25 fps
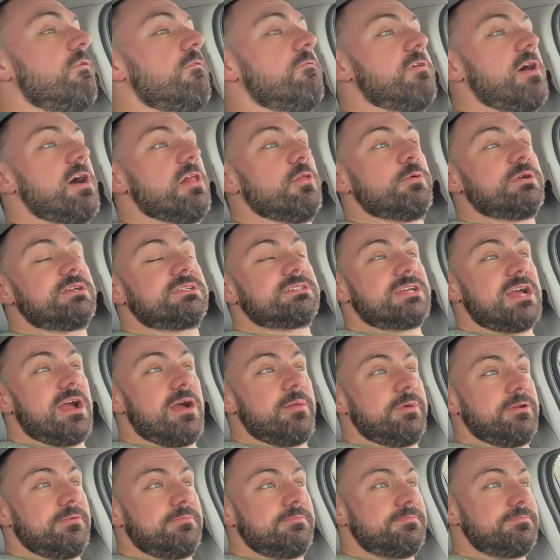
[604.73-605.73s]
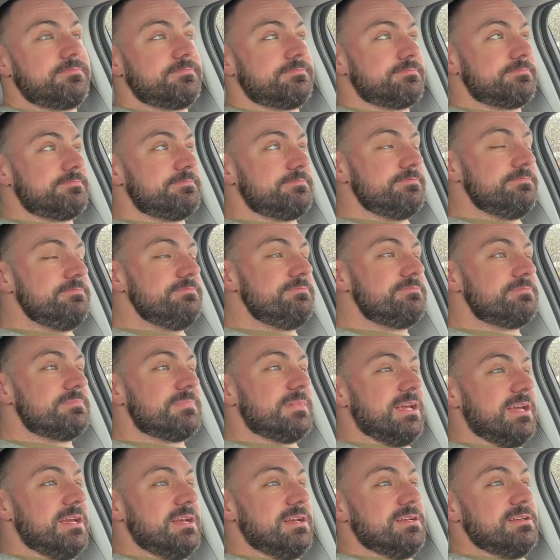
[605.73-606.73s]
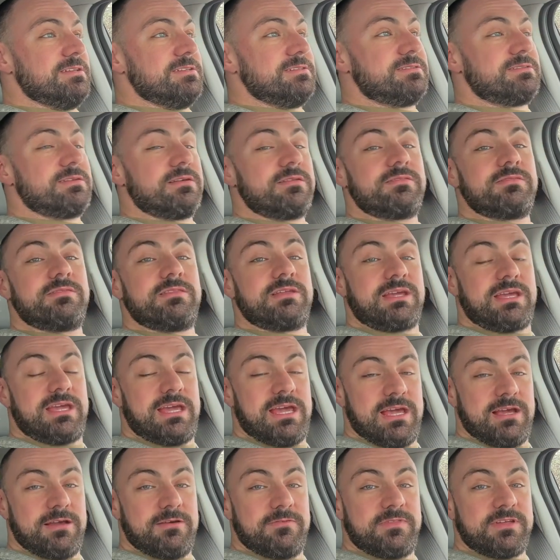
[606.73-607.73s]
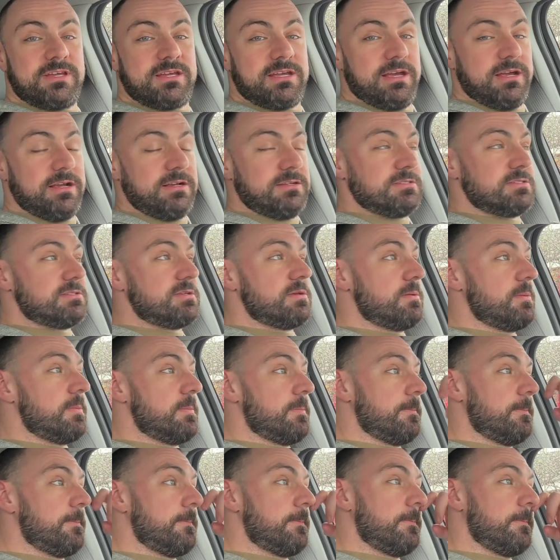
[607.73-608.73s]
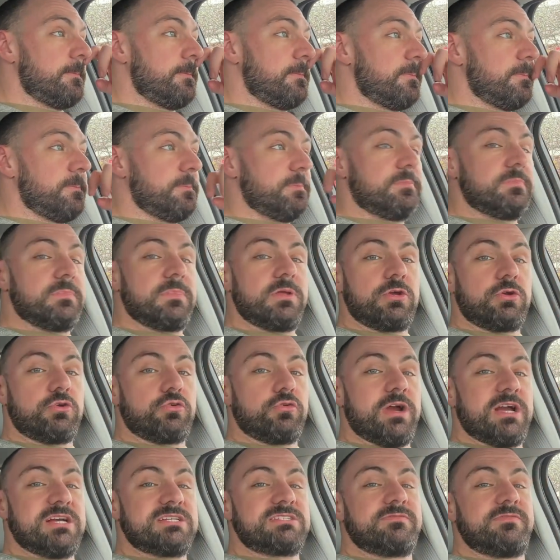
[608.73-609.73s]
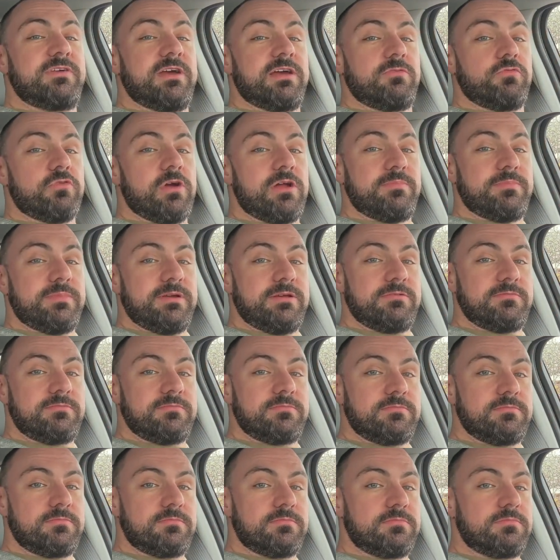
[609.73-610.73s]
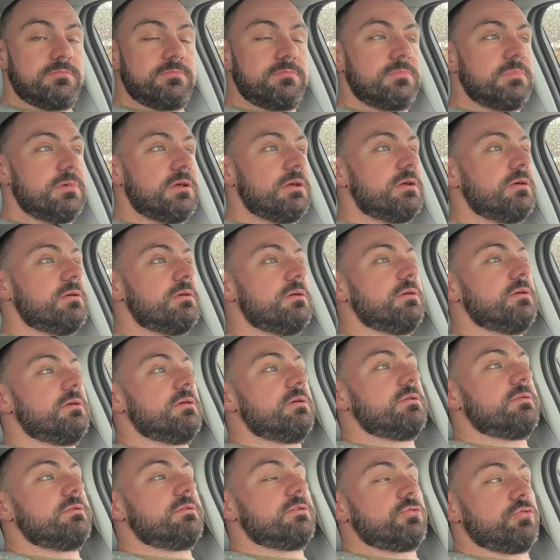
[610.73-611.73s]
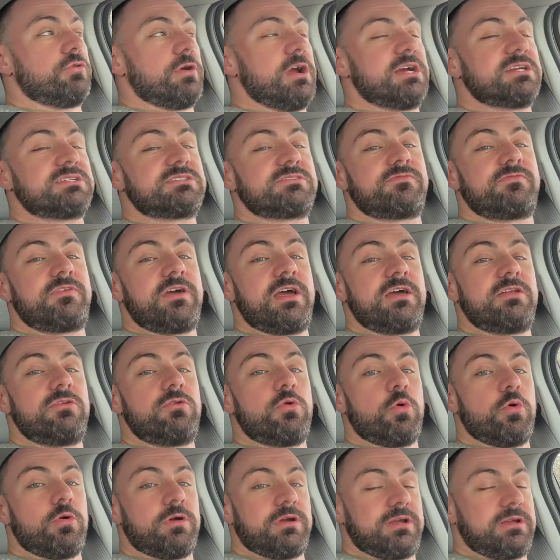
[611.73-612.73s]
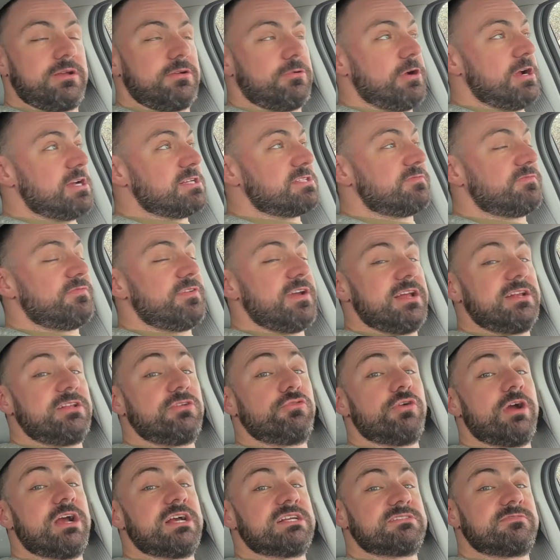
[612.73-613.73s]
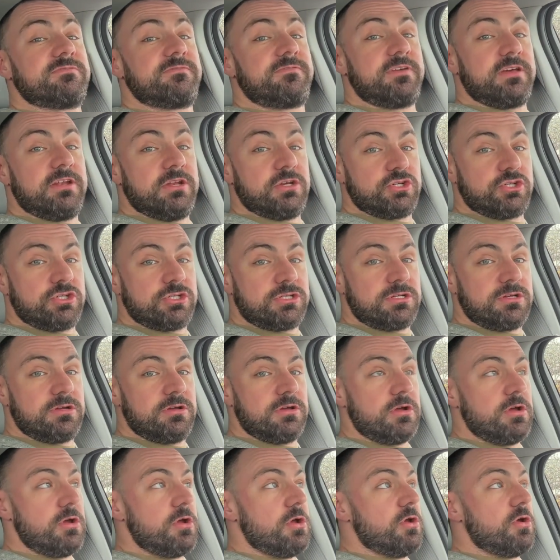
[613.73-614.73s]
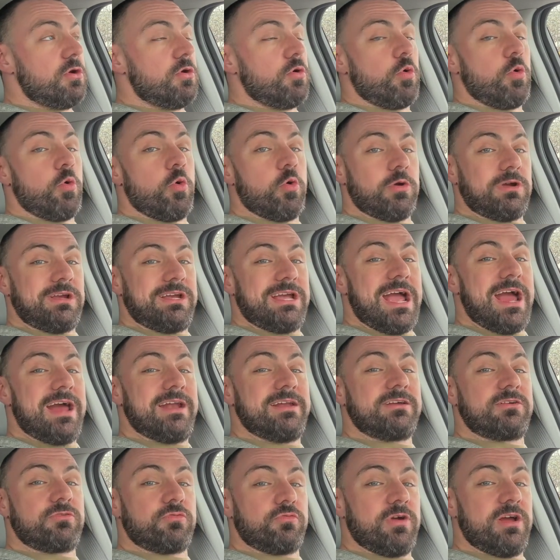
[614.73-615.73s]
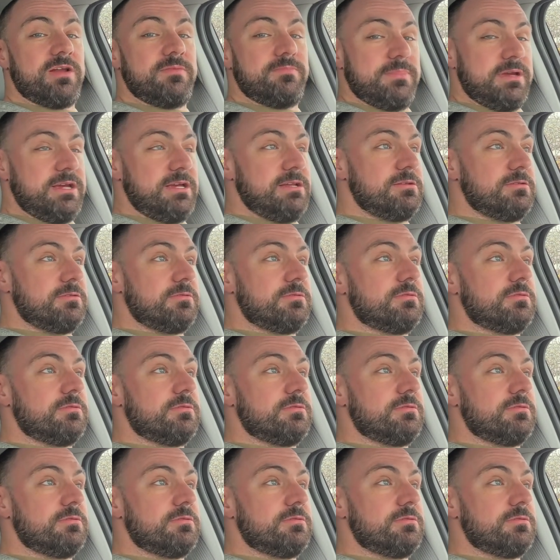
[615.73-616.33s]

Following salmon is the king of the kings, grass-fed red meat. Grass-fed or grass-fed, grass-finished organic red meat